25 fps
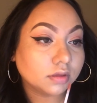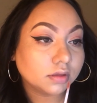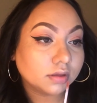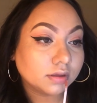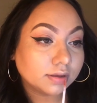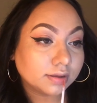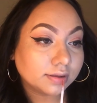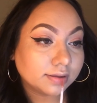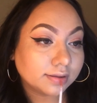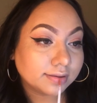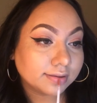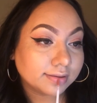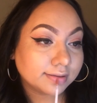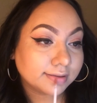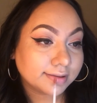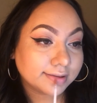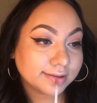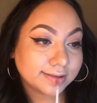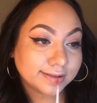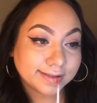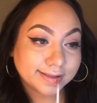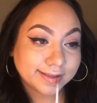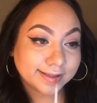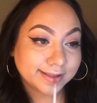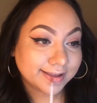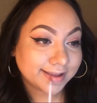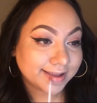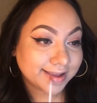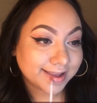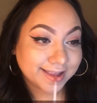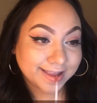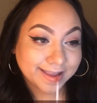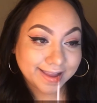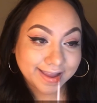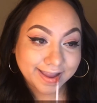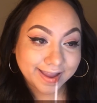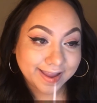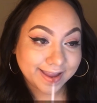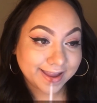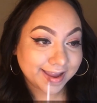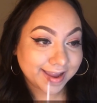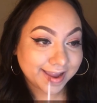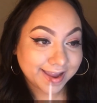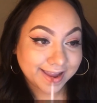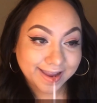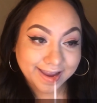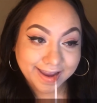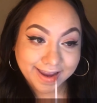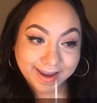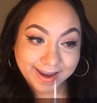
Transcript: And this is in the color Bombshell.